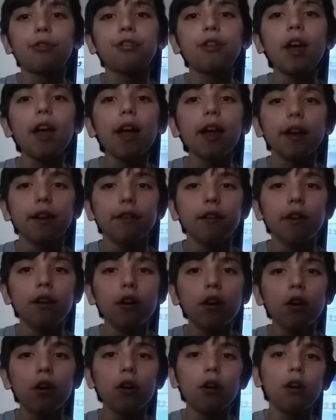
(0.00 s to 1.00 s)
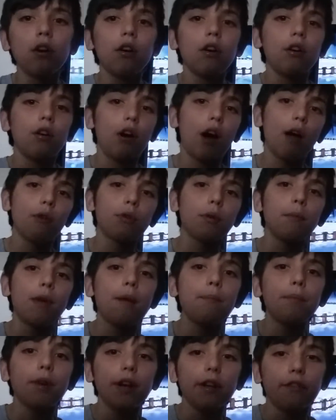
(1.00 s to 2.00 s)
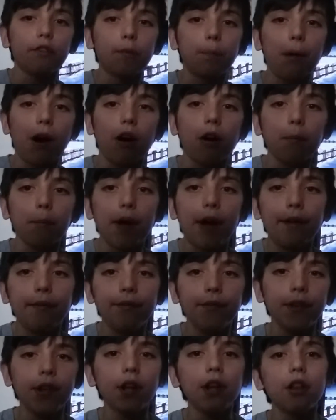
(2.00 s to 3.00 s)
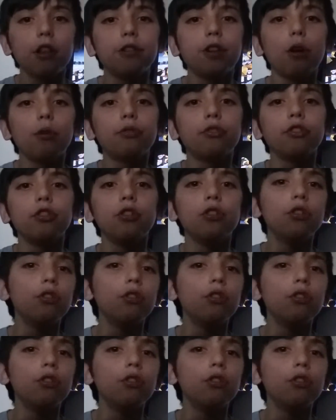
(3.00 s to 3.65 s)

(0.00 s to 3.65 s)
then, I remembered in Spiral Mountain, those